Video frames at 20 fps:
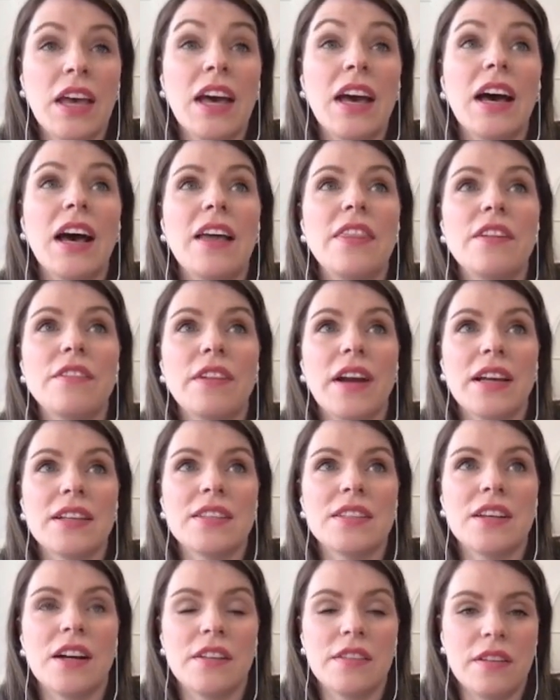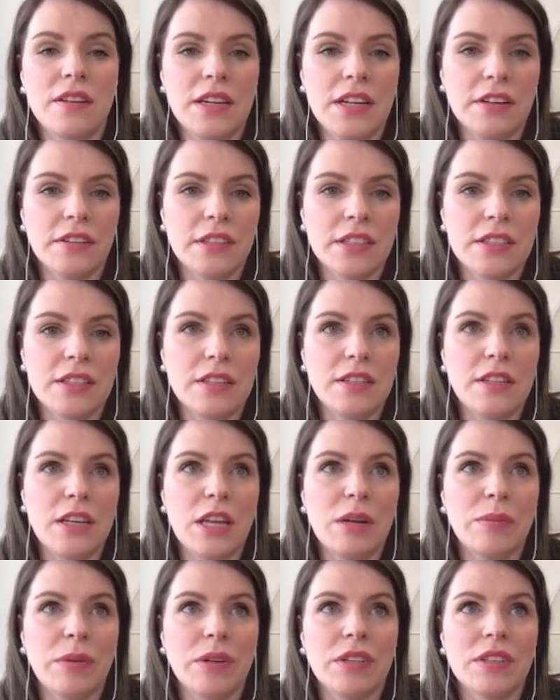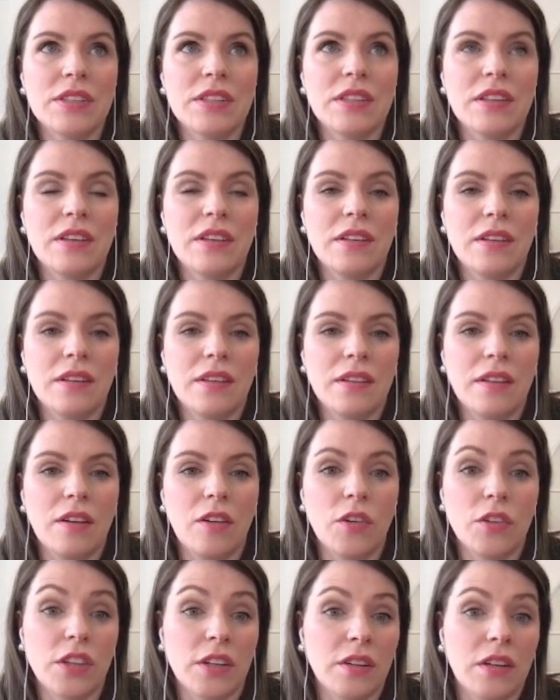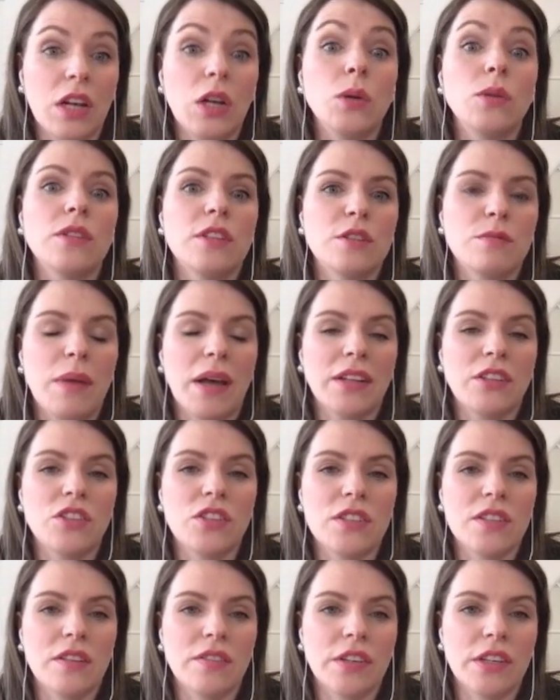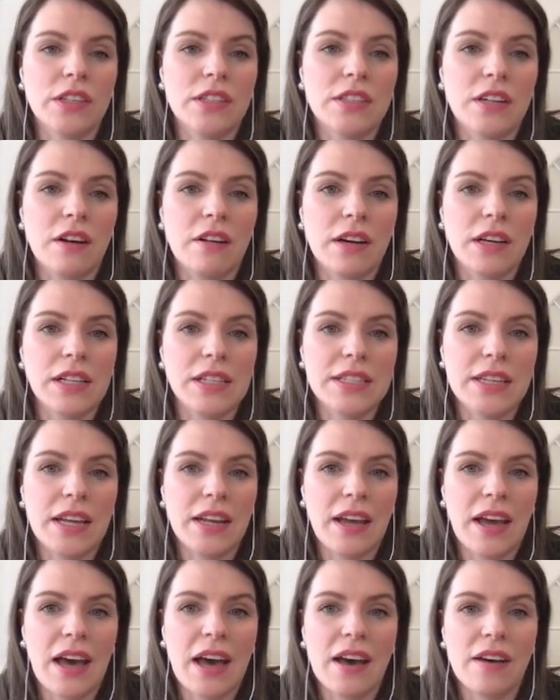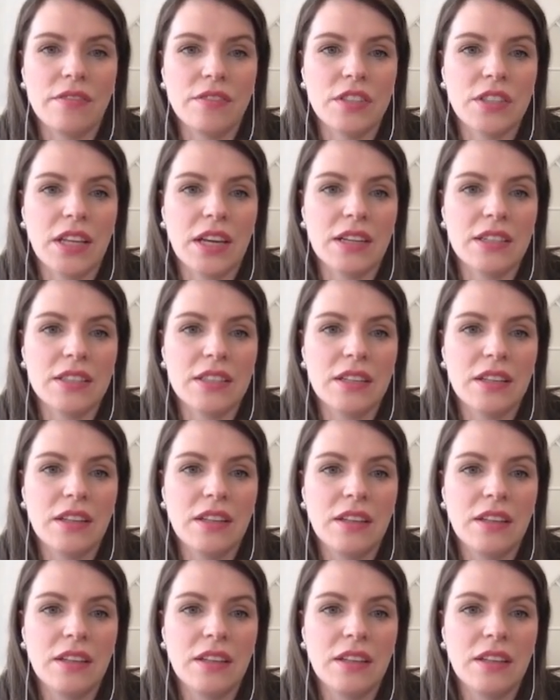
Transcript: And the rest are the nearest neighbours or the closest matches of our historical data after that.